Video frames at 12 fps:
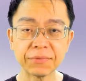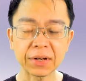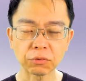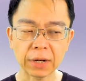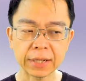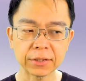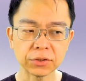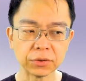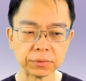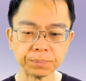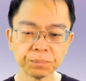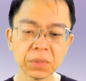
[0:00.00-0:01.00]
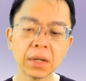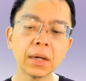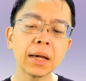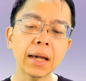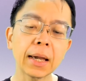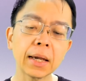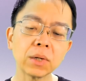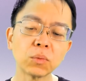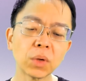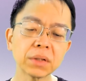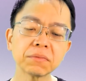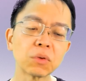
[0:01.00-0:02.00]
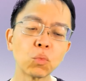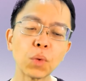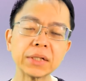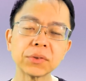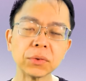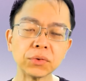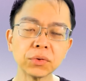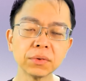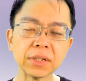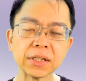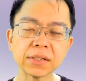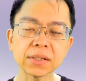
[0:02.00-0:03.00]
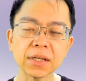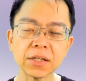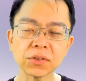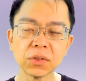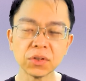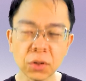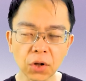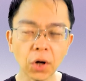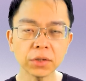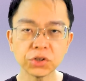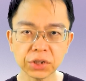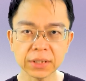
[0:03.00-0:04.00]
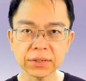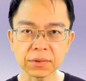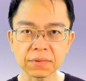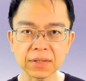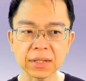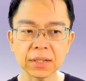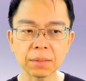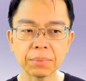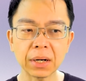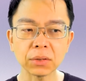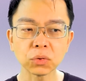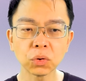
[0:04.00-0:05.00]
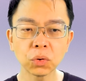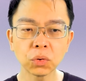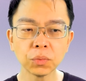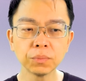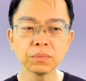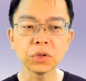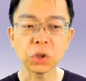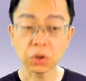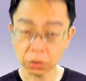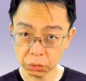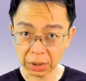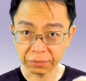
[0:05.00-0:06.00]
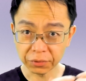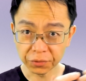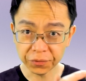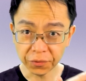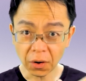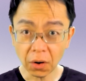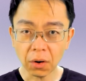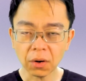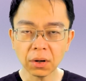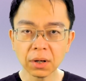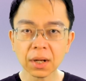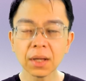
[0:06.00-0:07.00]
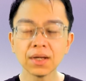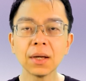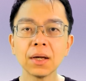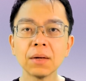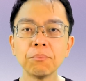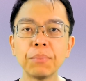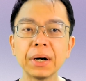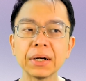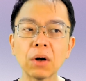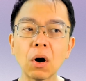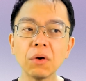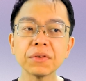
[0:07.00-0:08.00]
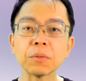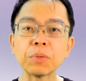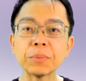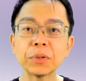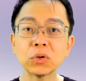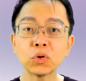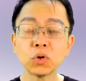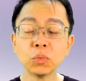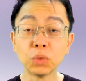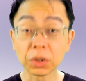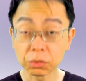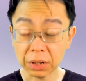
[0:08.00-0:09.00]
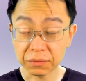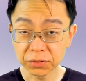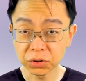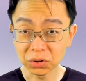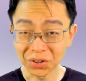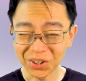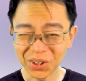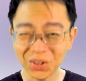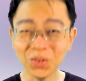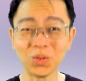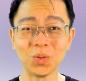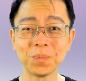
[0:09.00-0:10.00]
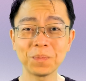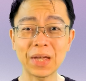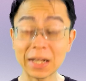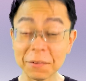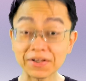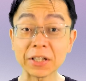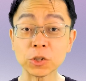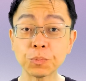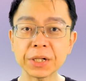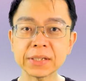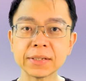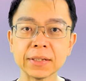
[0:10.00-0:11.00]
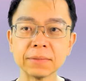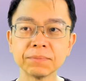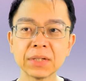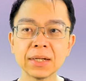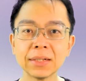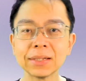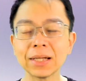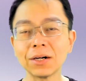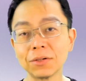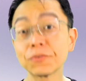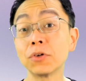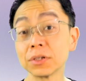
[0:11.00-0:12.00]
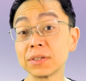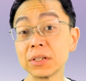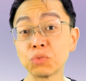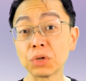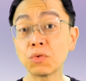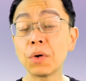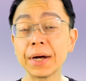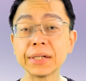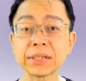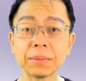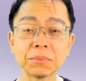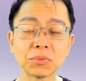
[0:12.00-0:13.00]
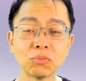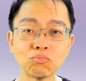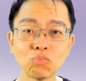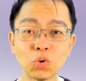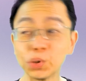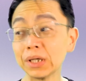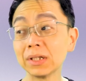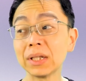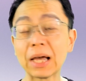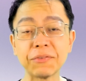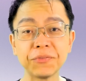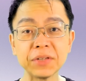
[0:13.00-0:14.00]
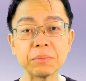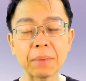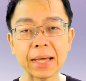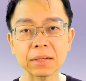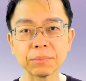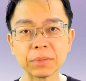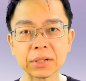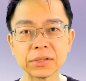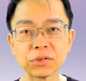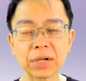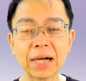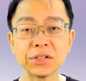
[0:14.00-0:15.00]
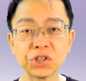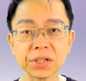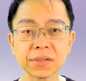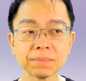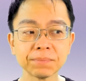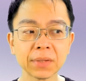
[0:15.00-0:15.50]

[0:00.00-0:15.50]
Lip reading: and gratitude. And one of the ways to do this is not just to think about whom you're grateful for, but all the people whom were grateful to you and have expressed it. Now, of course, this requires some real life feedback, because you can't just,